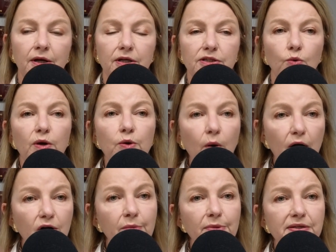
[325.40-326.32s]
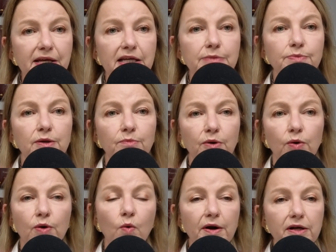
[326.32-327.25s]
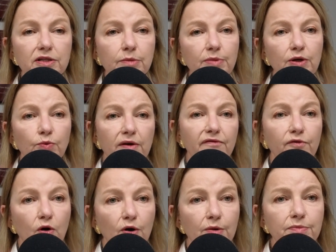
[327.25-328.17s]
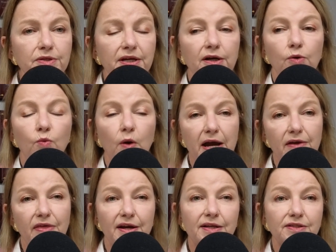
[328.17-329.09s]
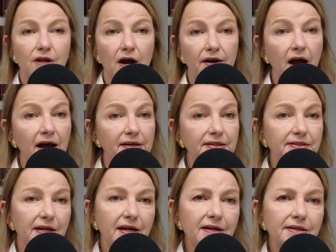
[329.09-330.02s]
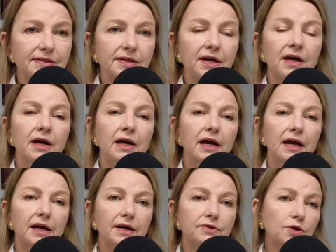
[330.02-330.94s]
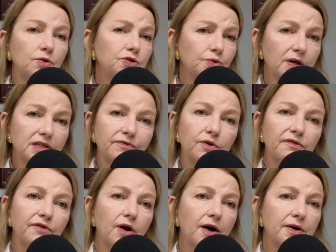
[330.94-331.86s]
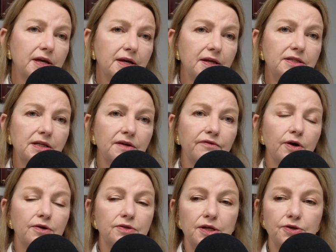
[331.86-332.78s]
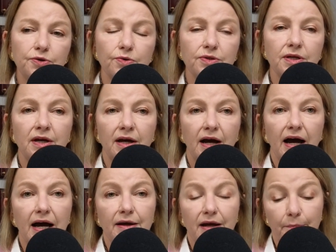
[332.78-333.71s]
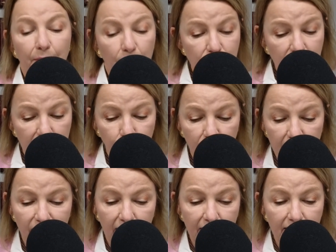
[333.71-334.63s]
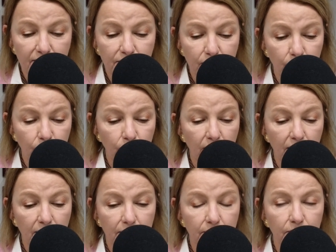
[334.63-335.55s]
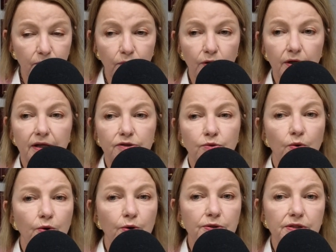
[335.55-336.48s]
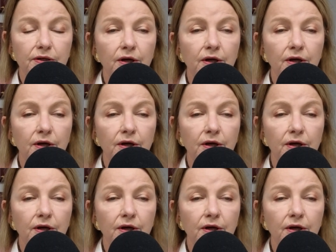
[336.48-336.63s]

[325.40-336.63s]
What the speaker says: So we welcome assessment, but we want it to be reformed in a way that it's not high stakes and so stressful for our kids and for our teachers. I personally believe they need to look towards